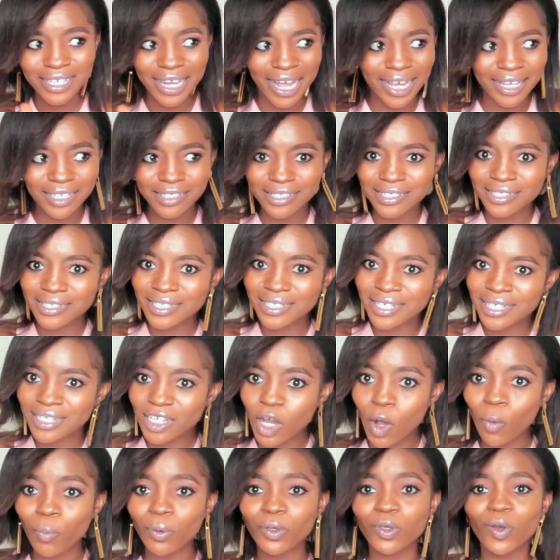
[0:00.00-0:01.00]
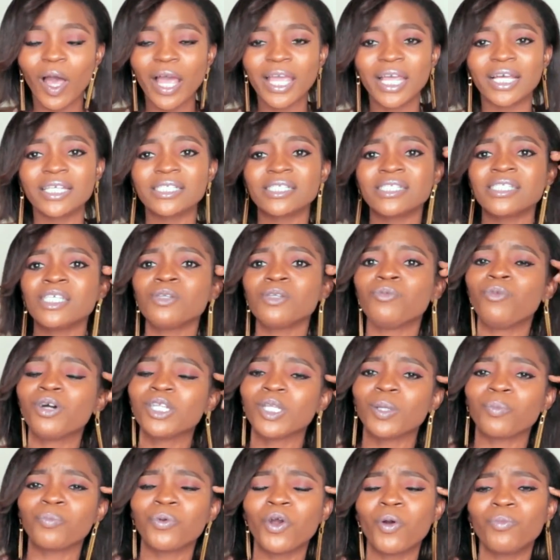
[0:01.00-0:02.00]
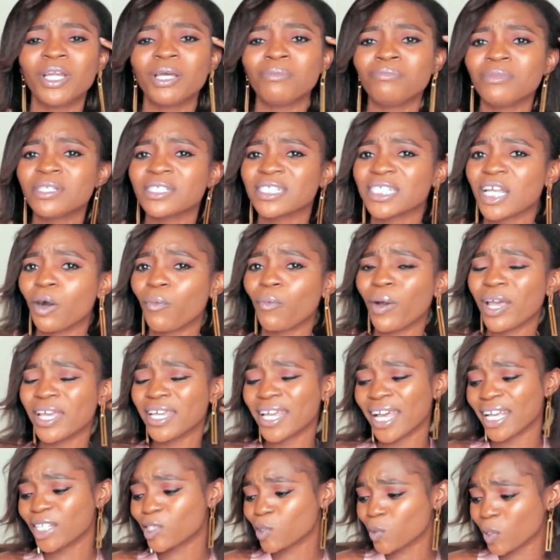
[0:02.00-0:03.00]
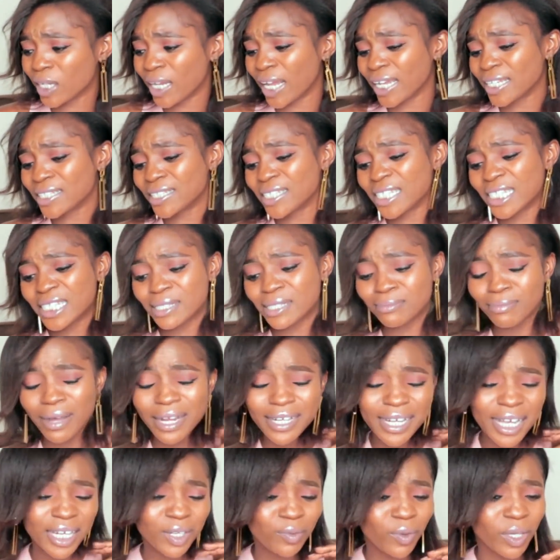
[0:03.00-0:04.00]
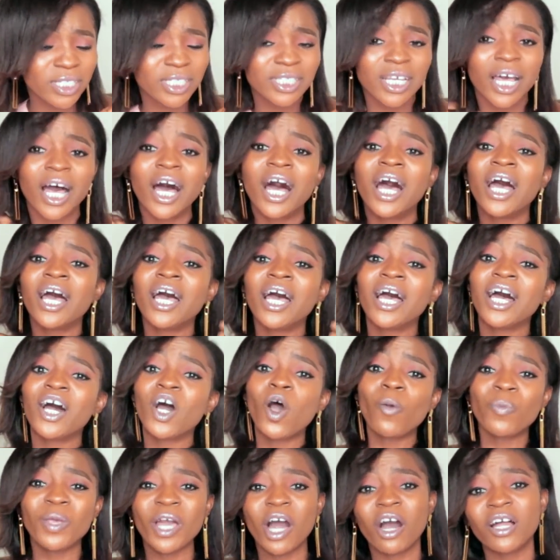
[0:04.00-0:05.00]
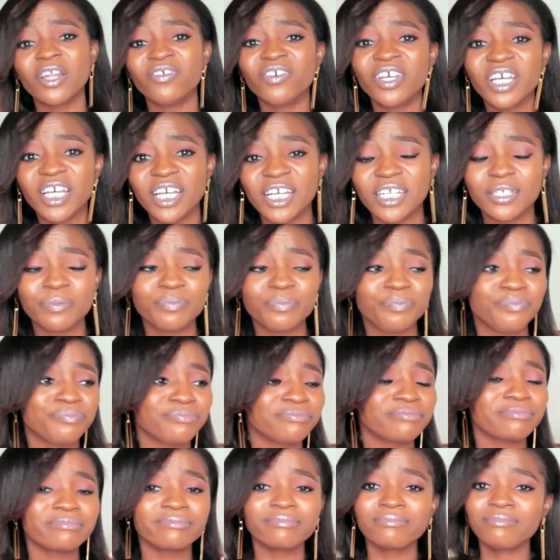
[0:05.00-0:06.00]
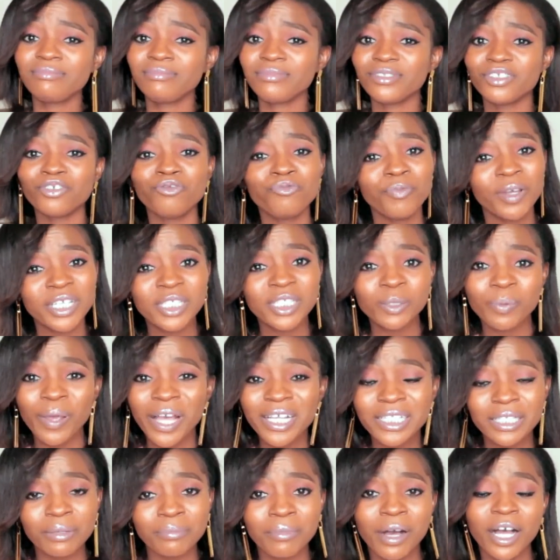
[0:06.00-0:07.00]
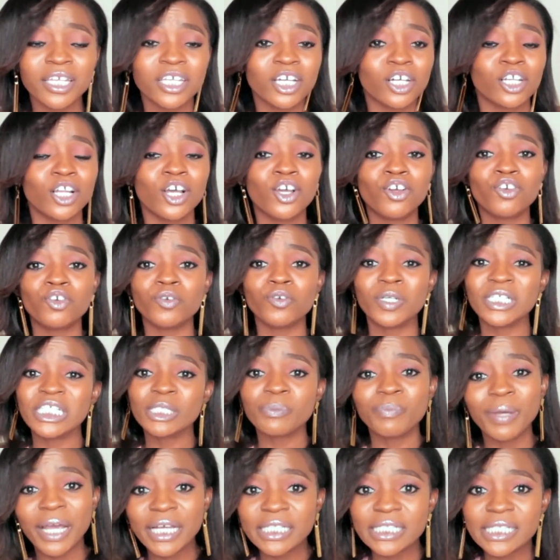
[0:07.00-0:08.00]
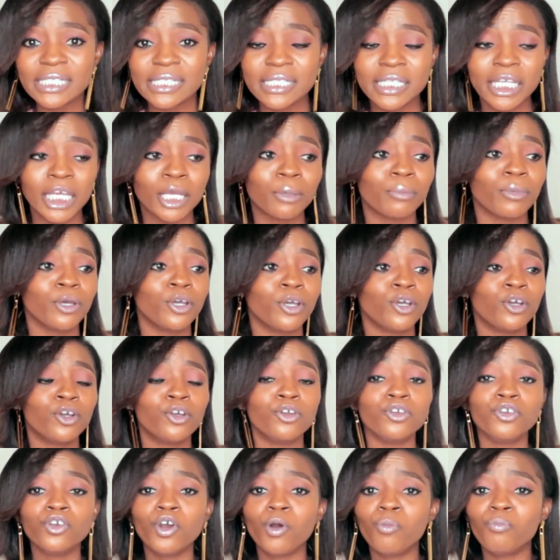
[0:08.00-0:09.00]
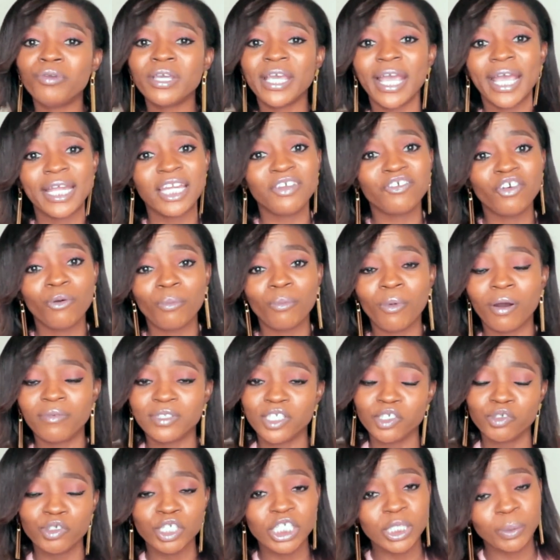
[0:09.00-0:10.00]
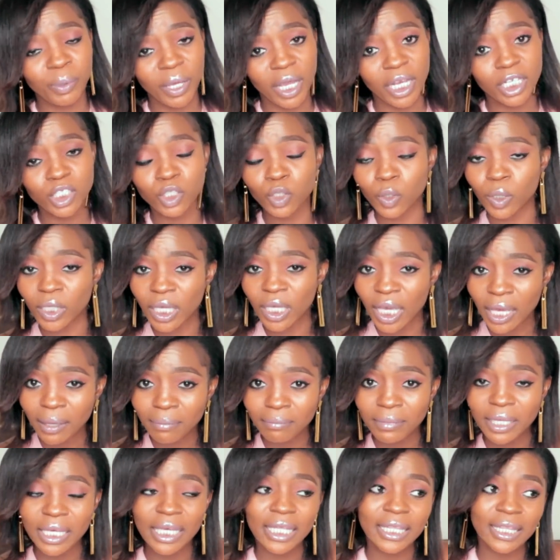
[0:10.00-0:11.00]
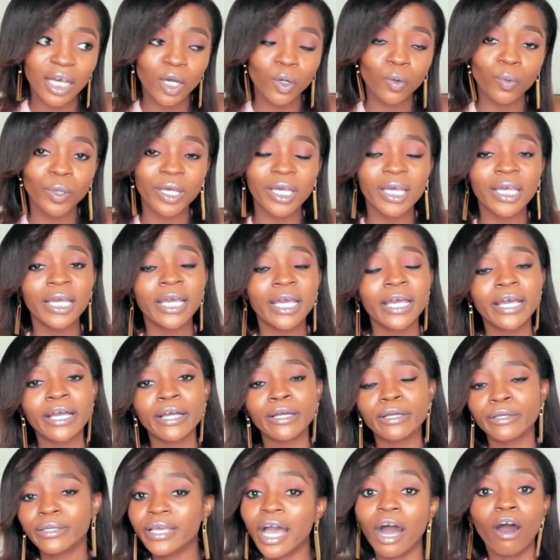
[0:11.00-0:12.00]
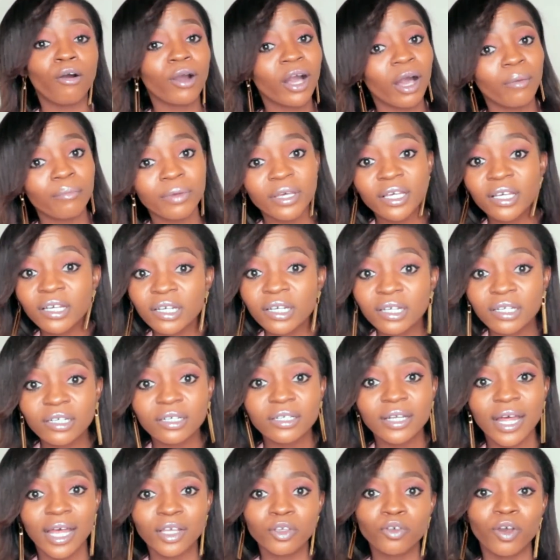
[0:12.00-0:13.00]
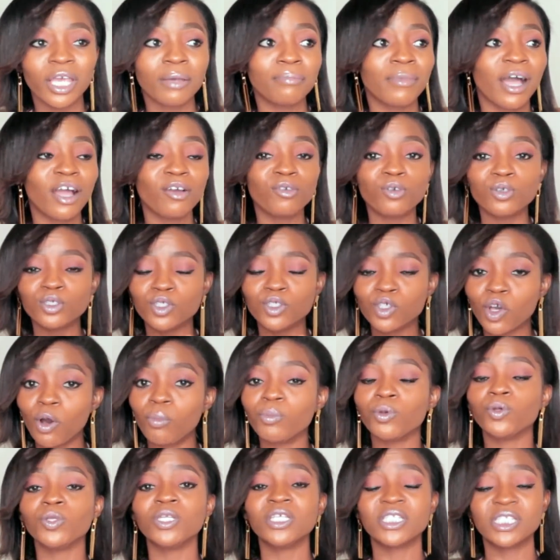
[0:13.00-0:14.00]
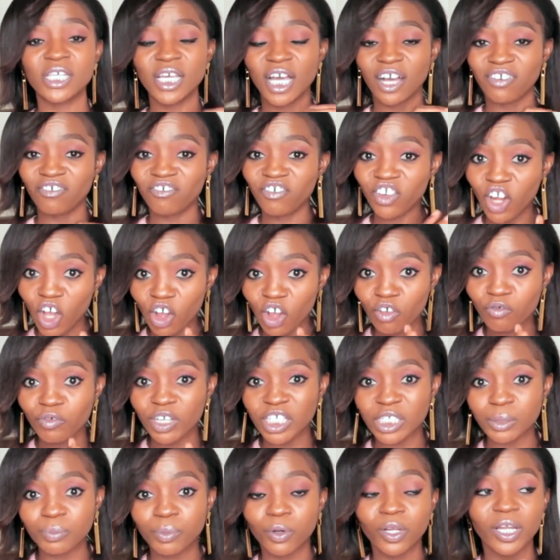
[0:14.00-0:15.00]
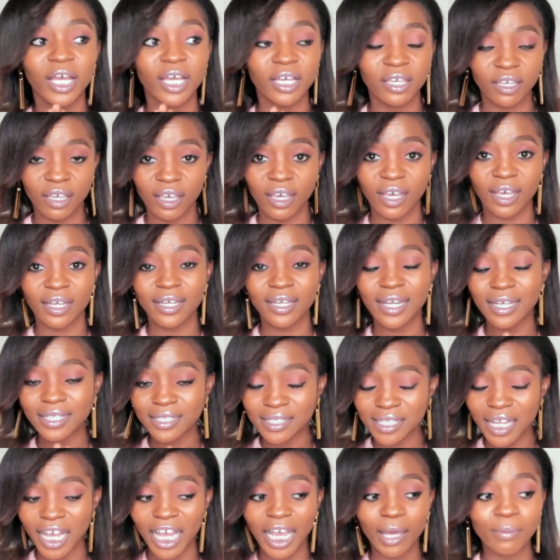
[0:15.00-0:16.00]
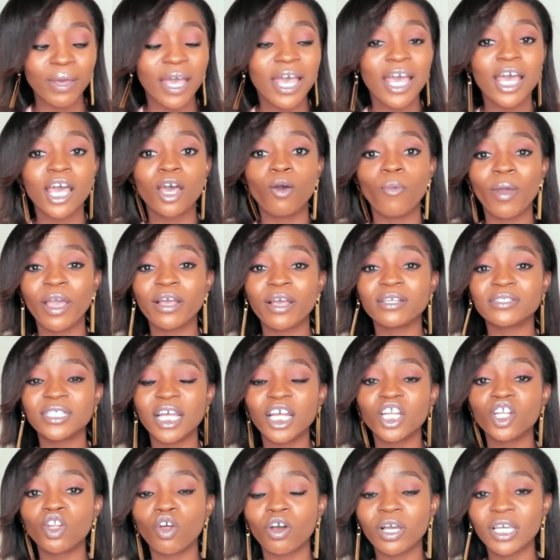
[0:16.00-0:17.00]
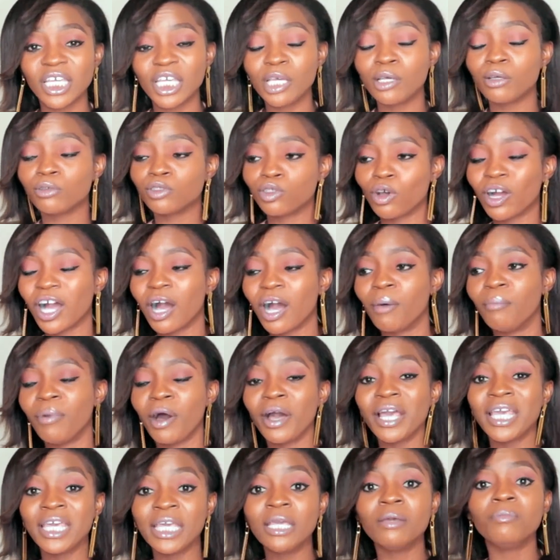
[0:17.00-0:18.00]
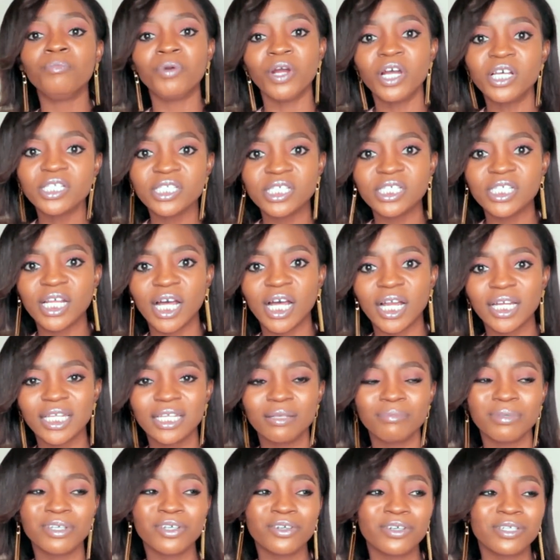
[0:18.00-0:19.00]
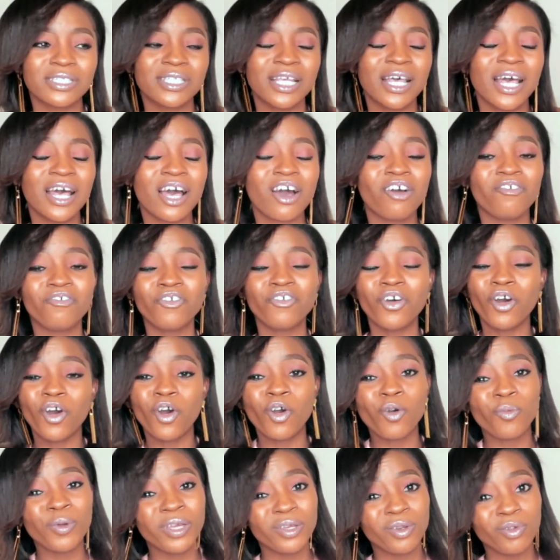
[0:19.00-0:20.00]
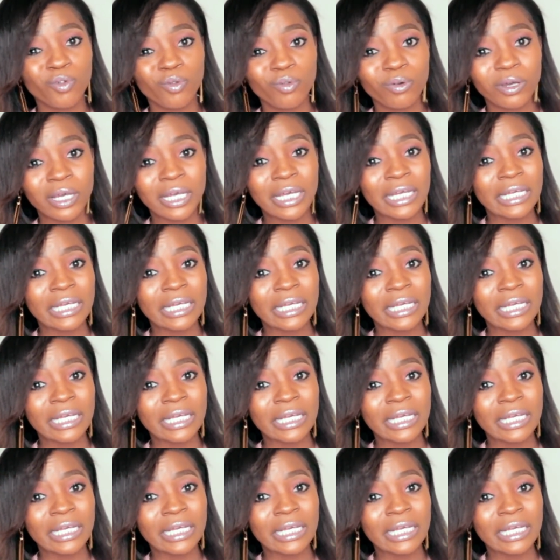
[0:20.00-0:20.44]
Like, see now, open your eye and see what the problem is now. Why are you guys doing like this, man? Anyway, Sha, hope you all have heard. Respect Emmanuel, respect his name. Don't bring any form of disrespect, you get me? That way, y'all can be good and your Emmanuel's community can flourish. But like, yeah, next time, when you say lucky, talk about him personally, because for all we know,